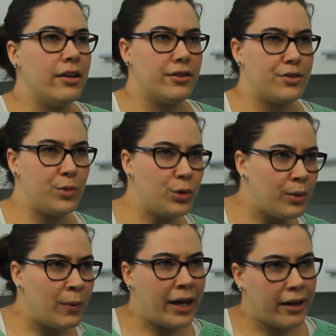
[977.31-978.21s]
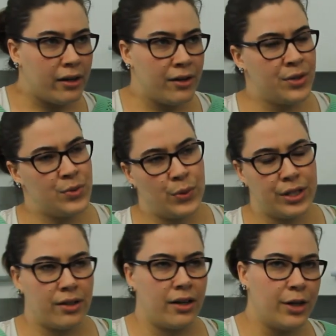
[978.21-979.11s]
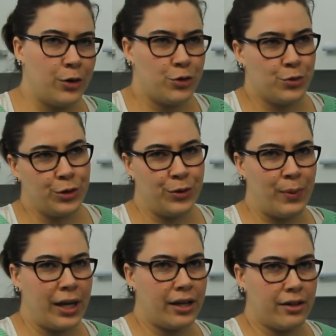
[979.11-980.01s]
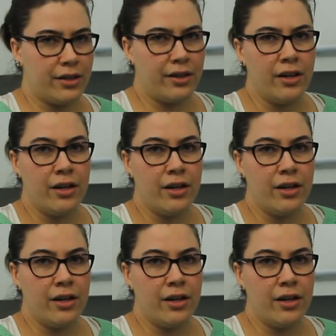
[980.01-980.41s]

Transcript: the smoothie makers, what kind of smoothie maker